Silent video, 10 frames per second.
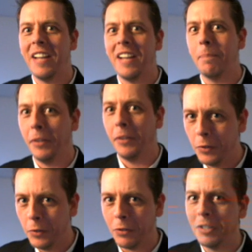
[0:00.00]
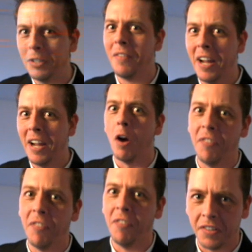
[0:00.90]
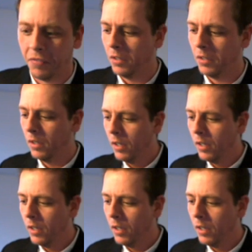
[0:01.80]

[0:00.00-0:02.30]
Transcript: is not producing, which they find offensive.